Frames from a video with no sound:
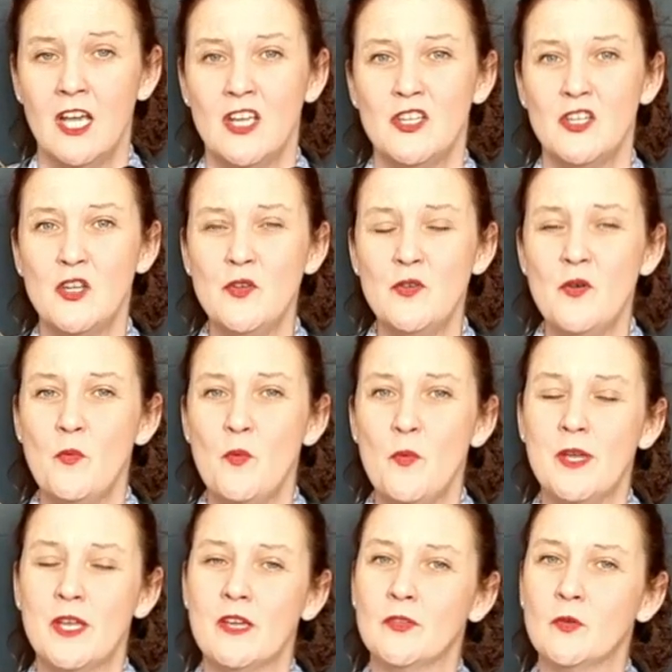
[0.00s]
you will be
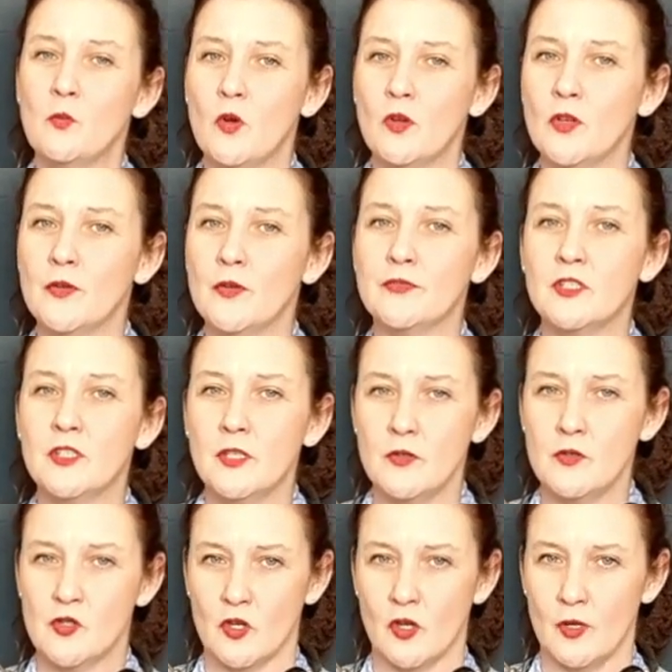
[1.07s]
given one of two
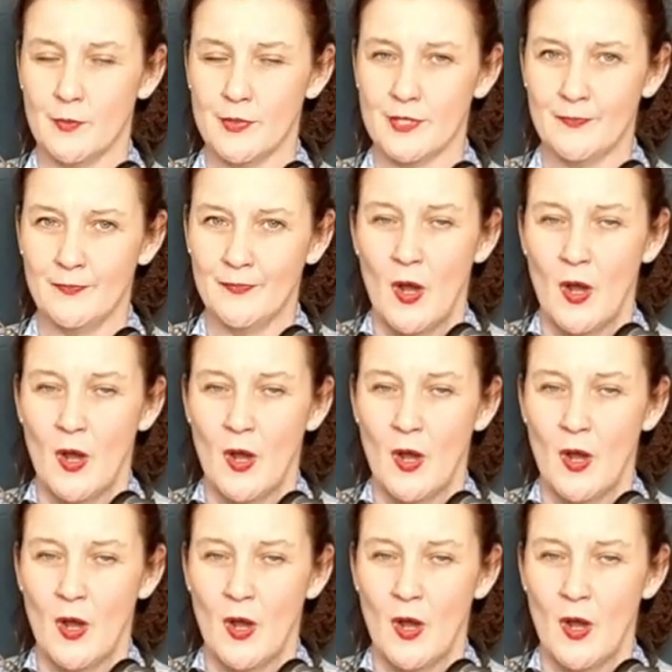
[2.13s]
jobs,